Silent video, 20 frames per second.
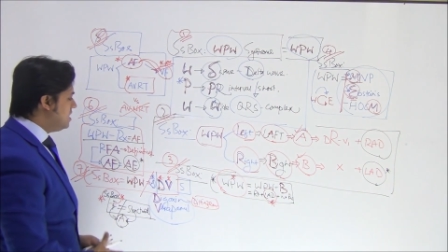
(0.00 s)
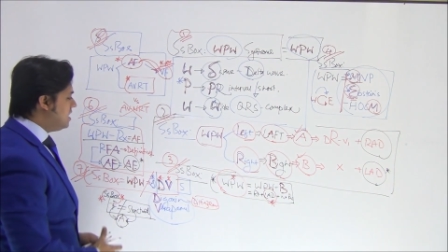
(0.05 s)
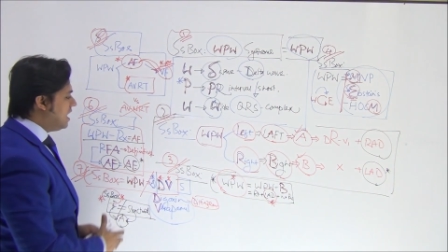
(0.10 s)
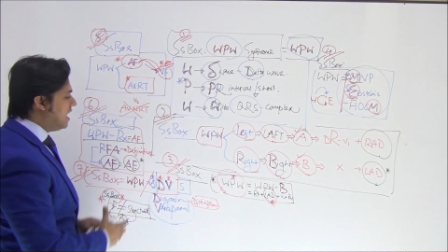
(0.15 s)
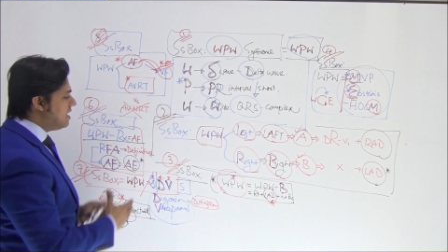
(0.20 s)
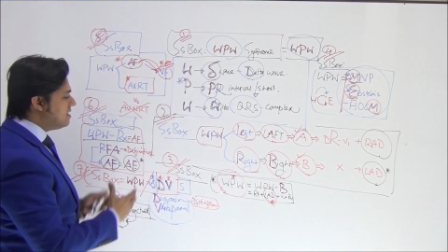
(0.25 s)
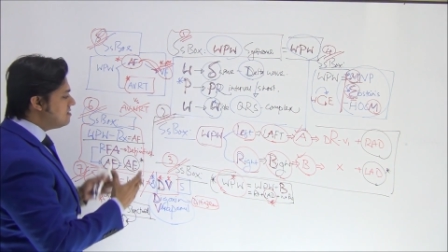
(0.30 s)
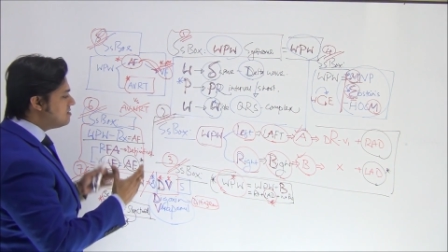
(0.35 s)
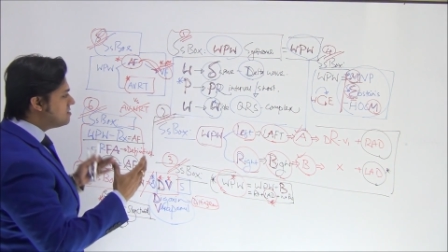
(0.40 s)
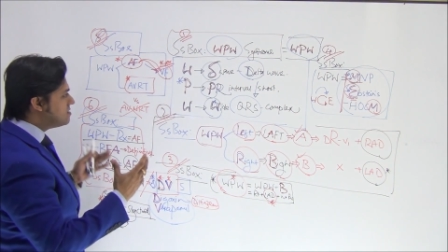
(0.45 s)

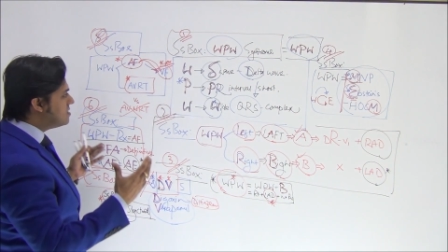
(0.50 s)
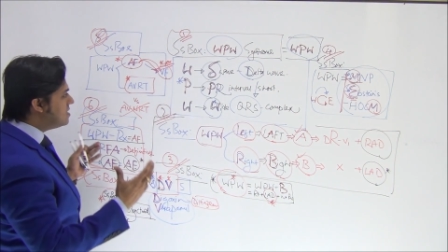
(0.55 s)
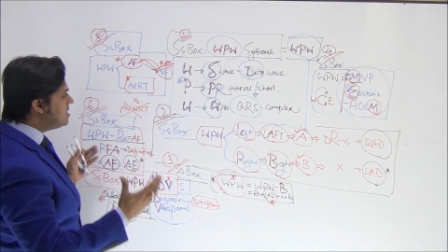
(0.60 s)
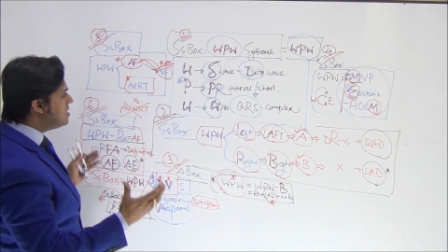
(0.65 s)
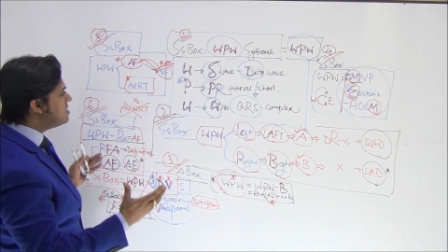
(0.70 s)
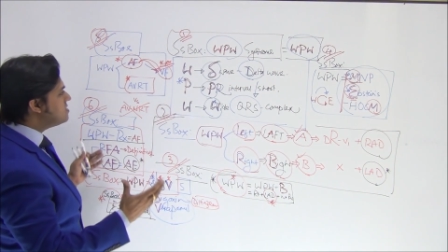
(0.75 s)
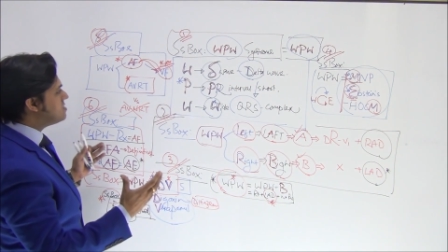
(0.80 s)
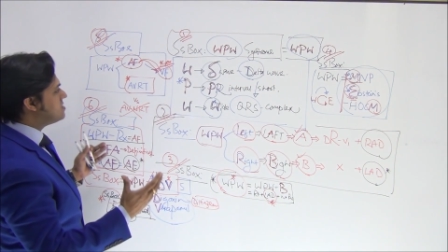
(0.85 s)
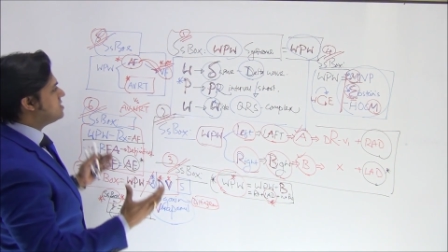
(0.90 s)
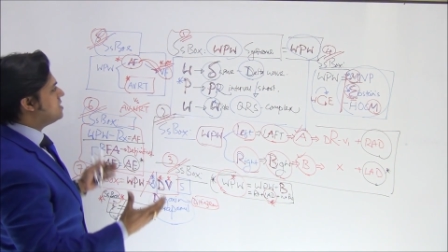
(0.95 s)
And
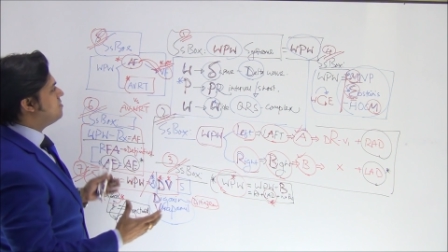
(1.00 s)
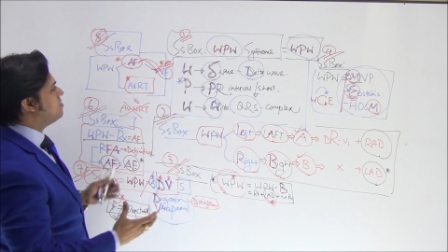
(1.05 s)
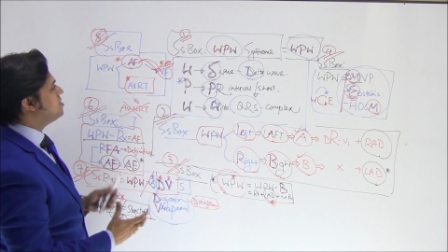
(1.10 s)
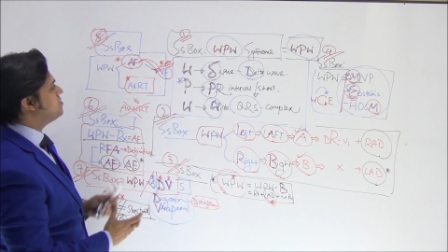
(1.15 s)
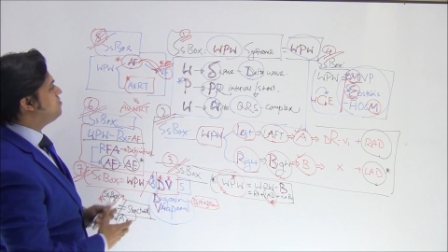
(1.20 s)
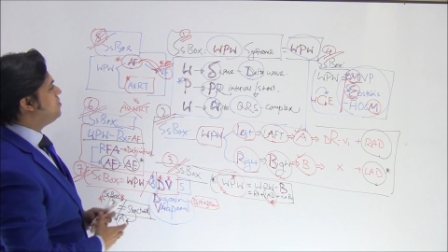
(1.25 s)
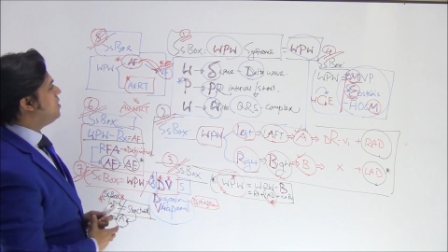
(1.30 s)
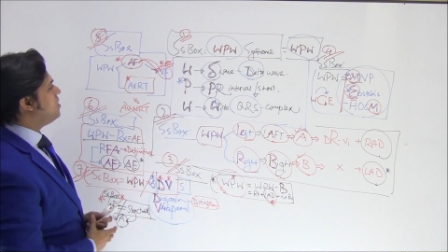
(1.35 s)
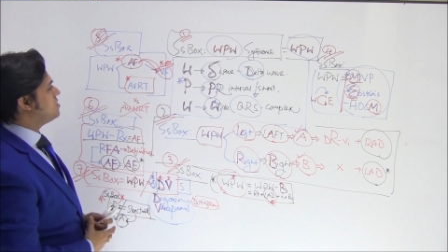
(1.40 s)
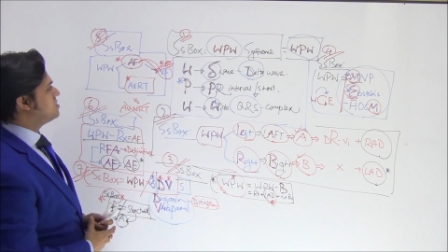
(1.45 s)
these
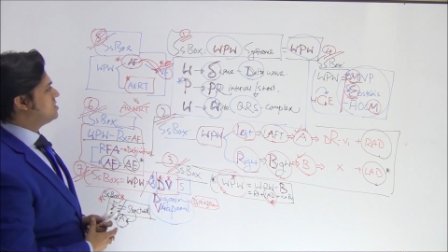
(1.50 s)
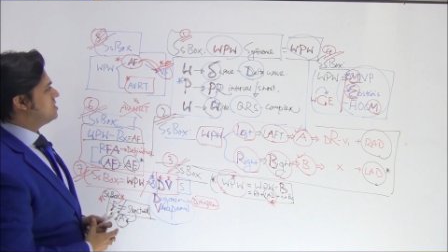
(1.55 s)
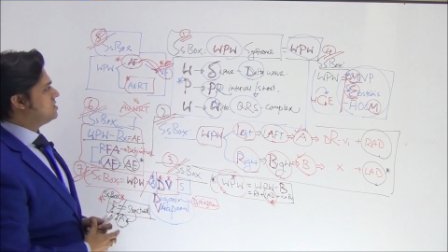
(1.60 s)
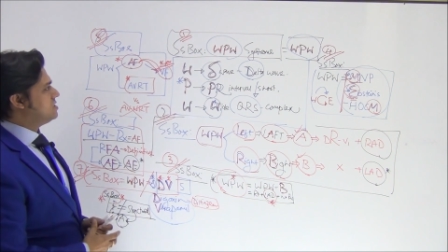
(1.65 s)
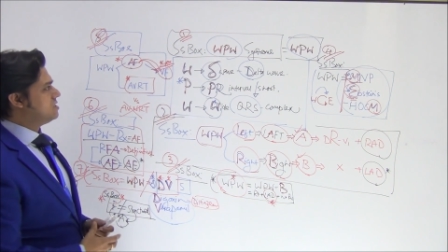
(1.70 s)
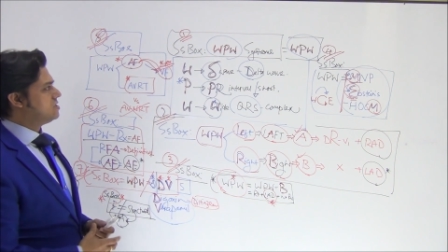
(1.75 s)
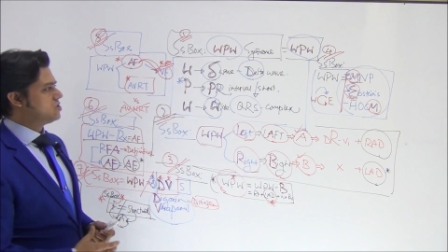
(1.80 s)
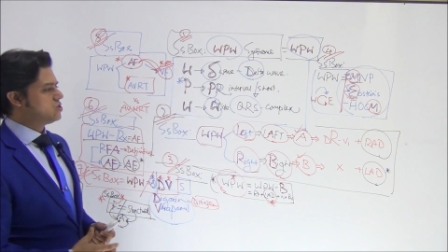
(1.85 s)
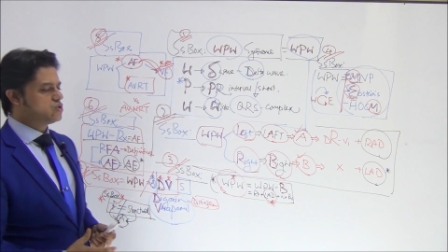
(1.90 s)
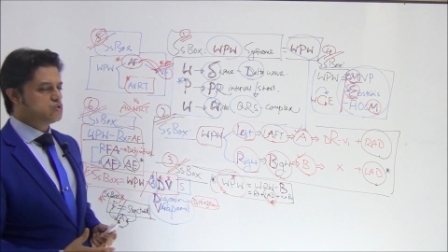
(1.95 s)
seven
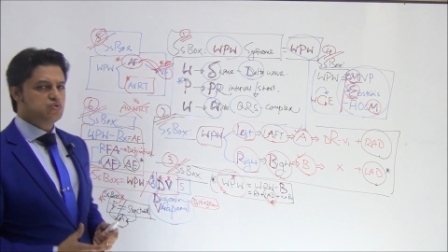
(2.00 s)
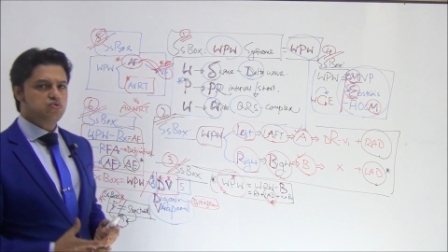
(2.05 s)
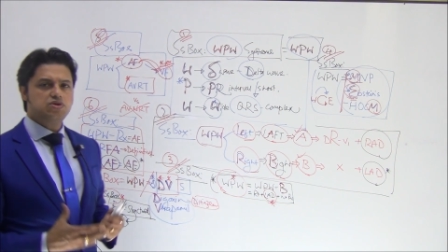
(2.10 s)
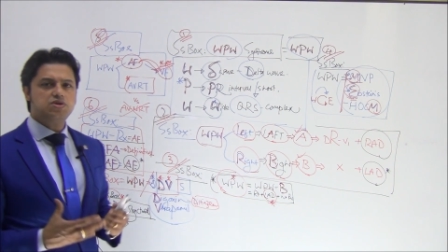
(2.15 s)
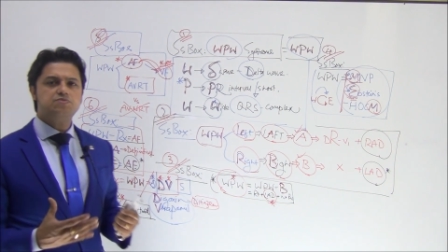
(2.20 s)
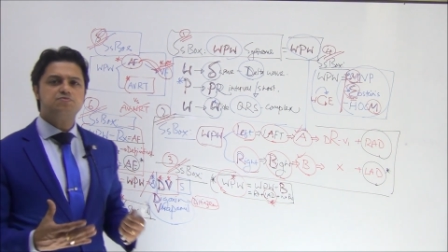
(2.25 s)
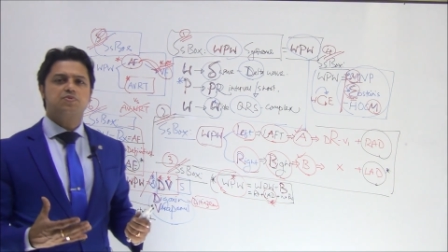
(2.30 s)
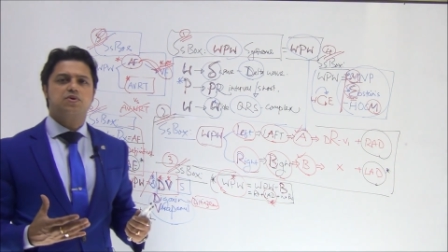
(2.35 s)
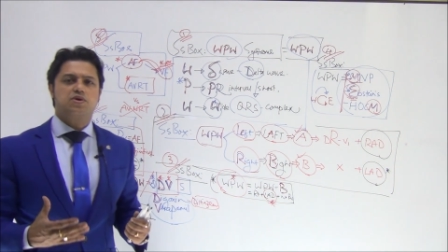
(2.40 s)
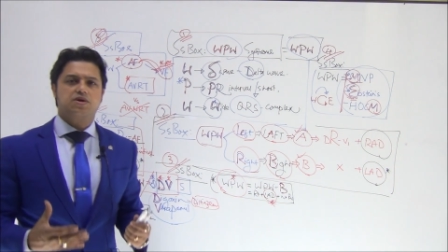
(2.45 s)
boxes are so
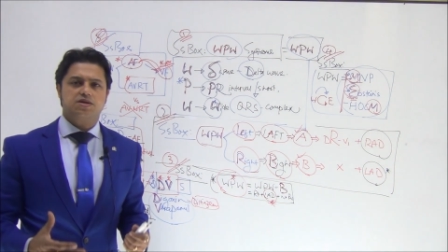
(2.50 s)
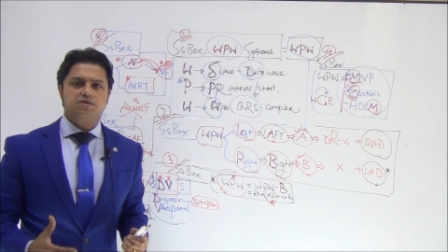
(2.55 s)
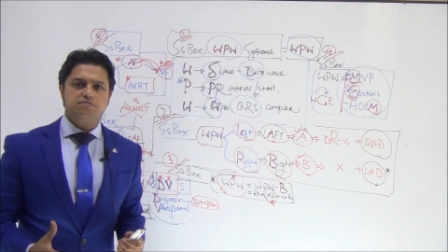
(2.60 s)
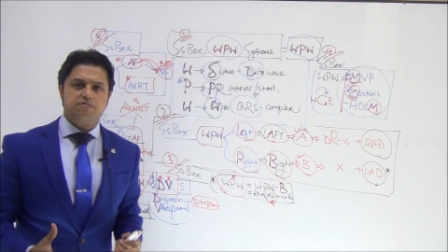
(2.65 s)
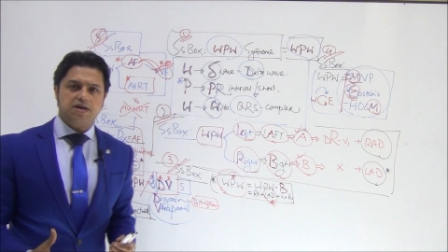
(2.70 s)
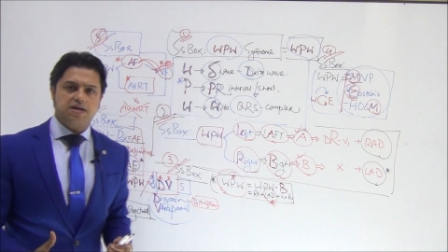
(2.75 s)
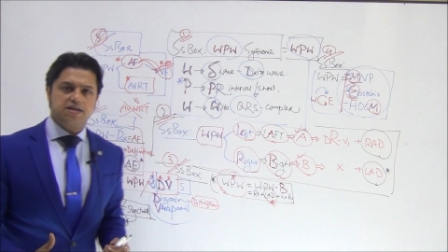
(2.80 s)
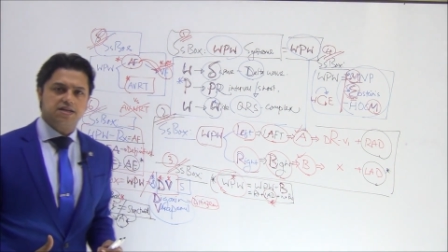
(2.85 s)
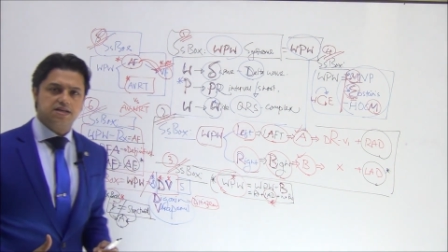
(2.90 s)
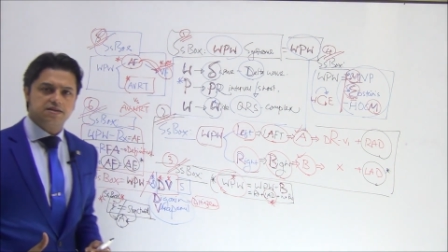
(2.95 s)
important,
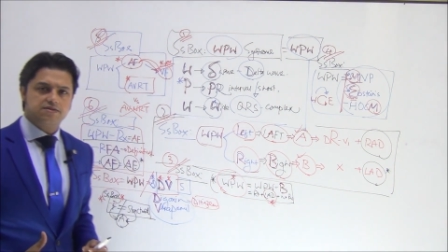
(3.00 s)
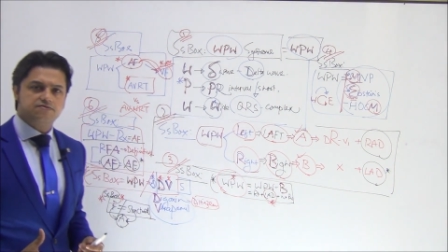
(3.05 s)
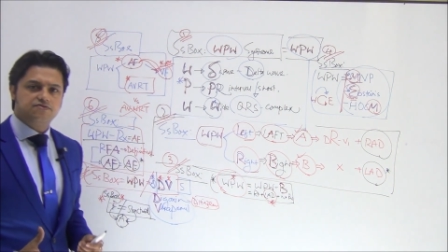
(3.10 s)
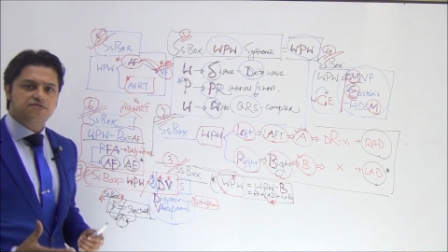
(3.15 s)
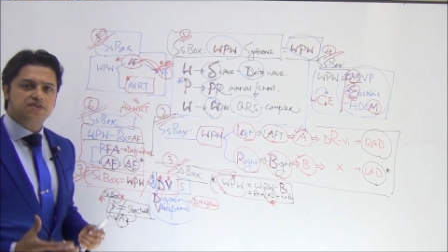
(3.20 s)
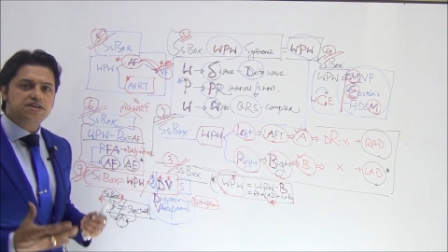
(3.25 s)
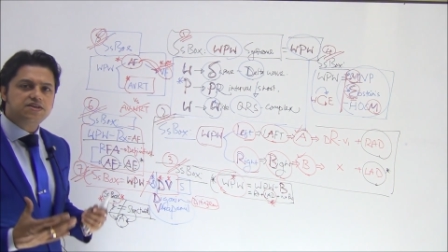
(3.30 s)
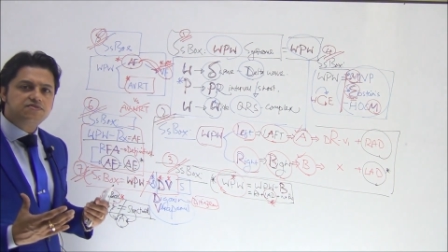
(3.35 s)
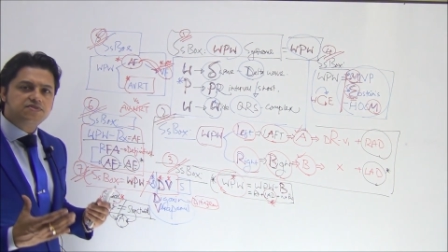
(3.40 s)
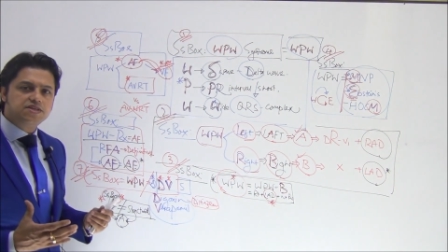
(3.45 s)
my dear,
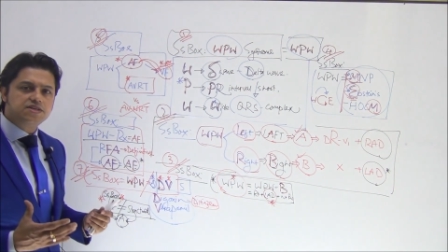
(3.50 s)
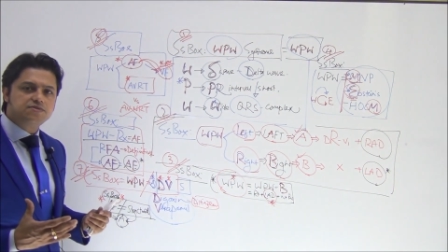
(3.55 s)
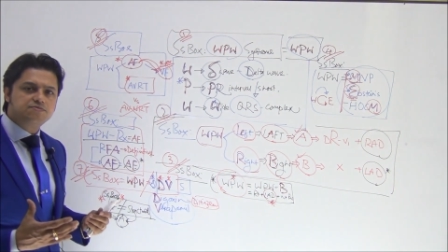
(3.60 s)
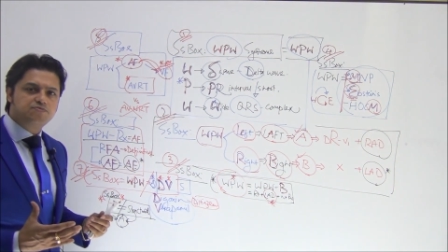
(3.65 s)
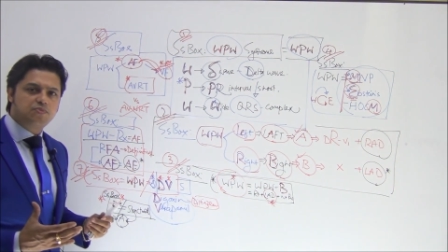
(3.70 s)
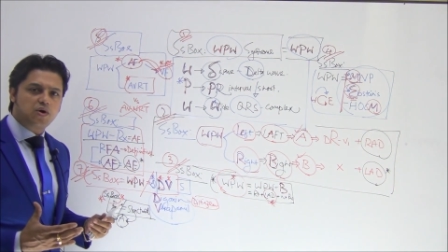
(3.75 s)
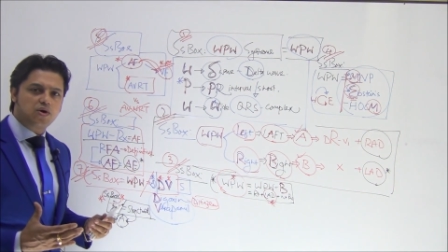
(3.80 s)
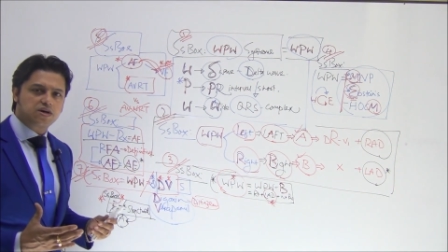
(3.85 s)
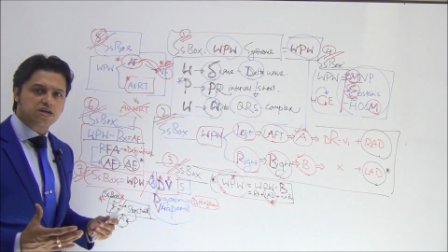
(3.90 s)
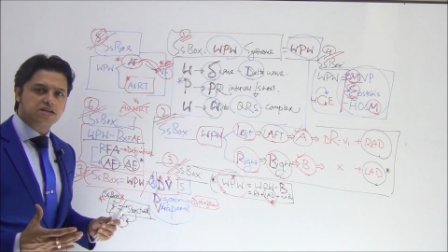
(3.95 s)
very, very
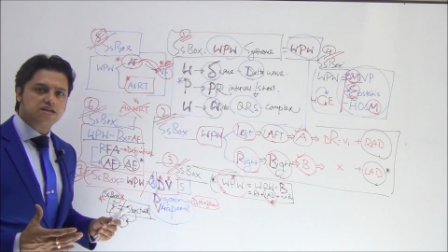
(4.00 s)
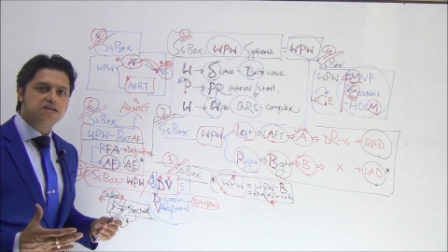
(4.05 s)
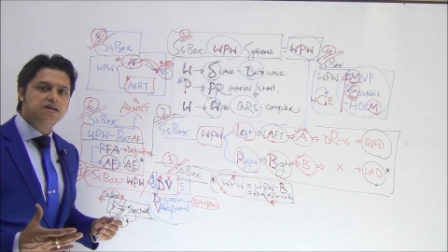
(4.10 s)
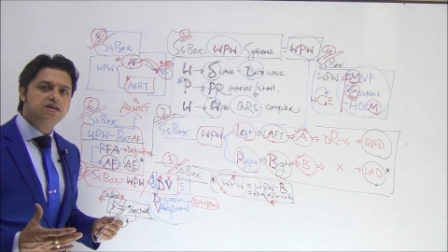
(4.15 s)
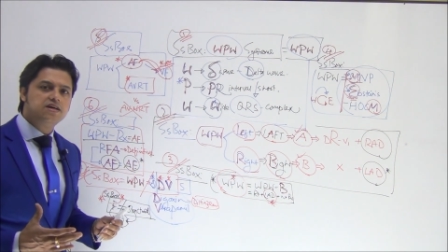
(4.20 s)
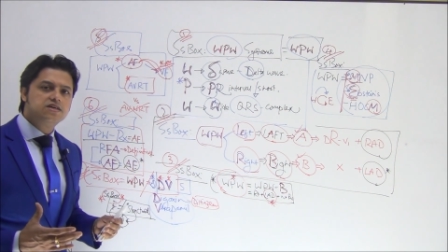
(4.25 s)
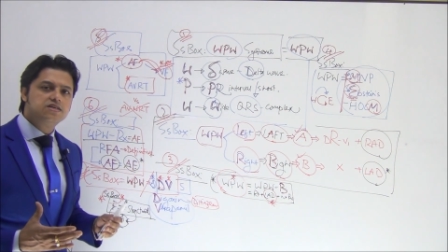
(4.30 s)
important,